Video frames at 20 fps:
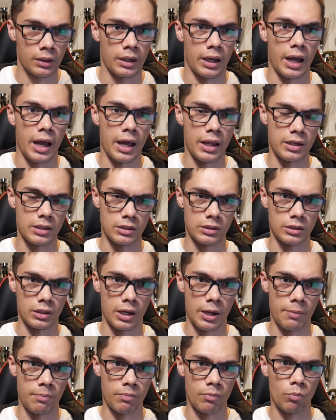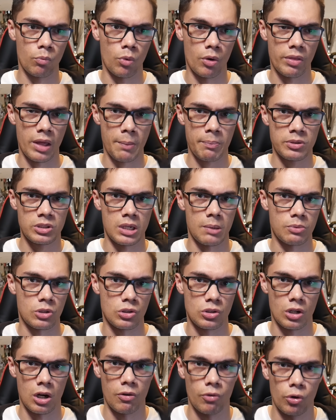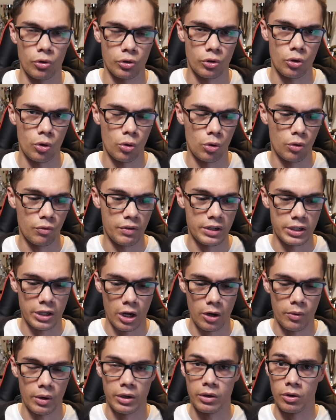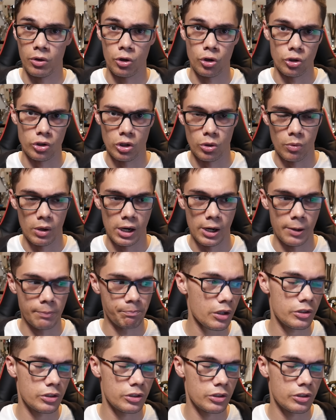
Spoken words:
and what their perceptions are on your video and who you are.